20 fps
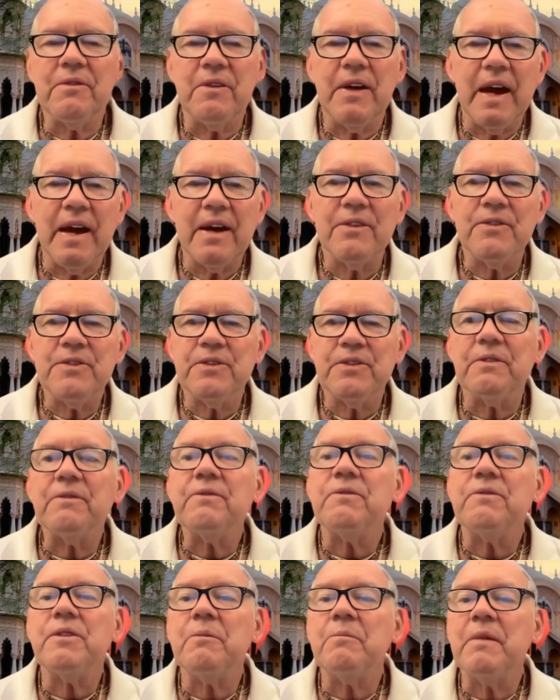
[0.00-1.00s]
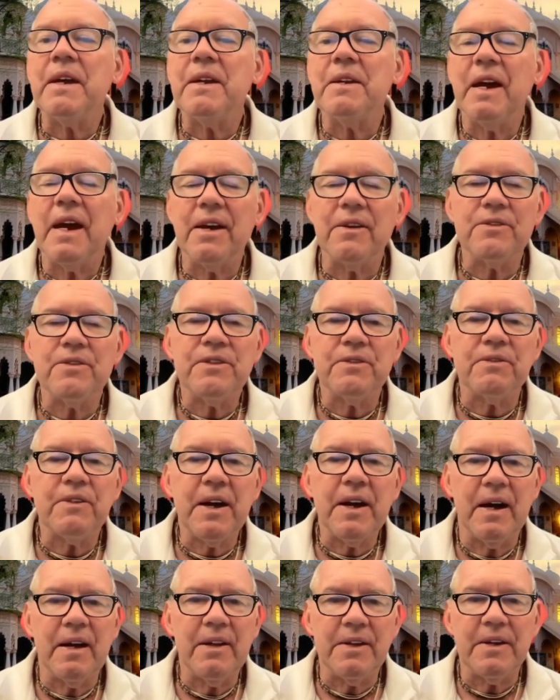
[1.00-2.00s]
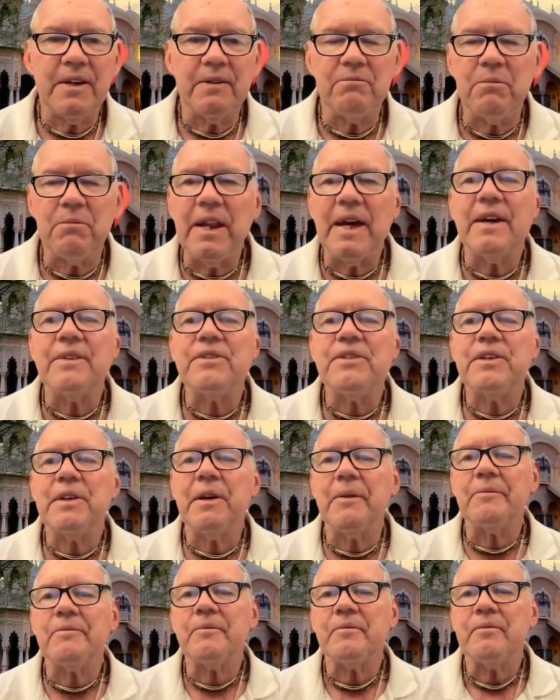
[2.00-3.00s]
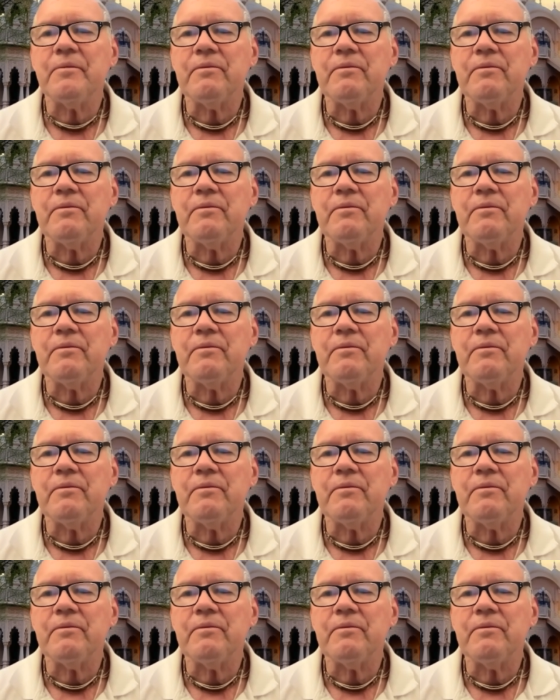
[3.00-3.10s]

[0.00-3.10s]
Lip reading: heads of the many heads of Kaliya, blessed him.